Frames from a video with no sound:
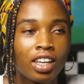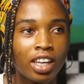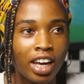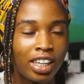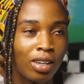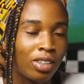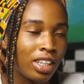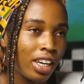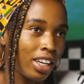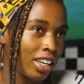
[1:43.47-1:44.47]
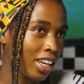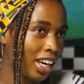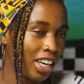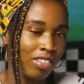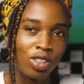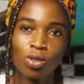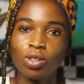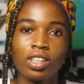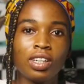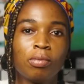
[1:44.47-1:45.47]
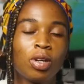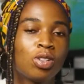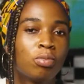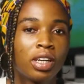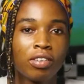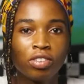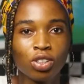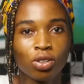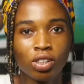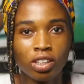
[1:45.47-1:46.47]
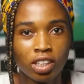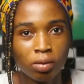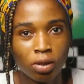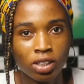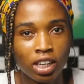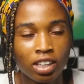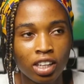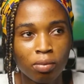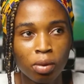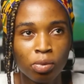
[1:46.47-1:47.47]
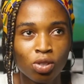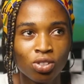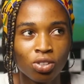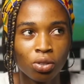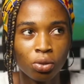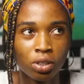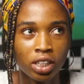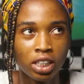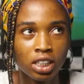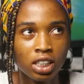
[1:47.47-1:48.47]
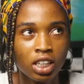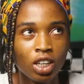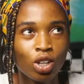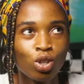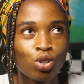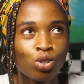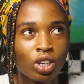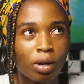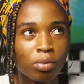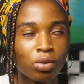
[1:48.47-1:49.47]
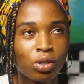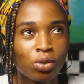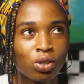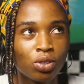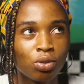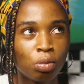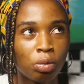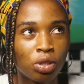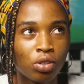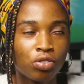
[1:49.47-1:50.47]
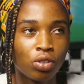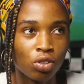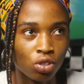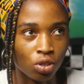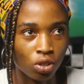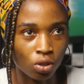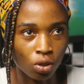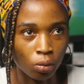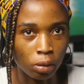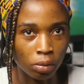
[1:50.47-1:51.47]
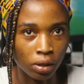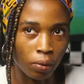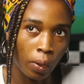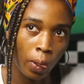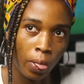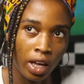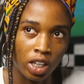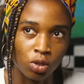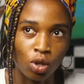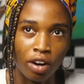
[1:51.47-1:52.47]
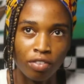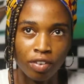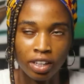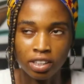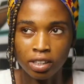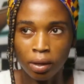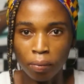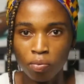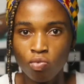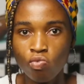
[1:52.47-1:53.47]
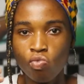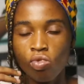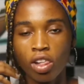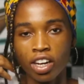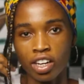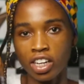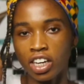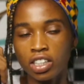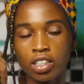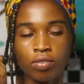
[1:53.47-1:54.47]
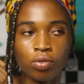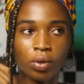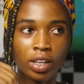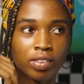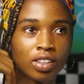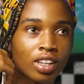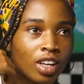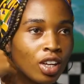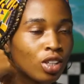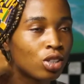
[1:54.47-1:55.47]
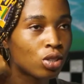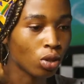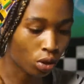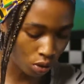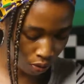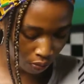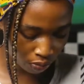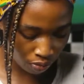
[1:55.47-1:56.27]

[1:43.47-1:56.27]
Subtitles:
Yeah, and I was like, I even told her that I'm going to make a video on this because I think people should know this so that they'll also maybe not fall short, or maybe it will not affect them in a negative way. So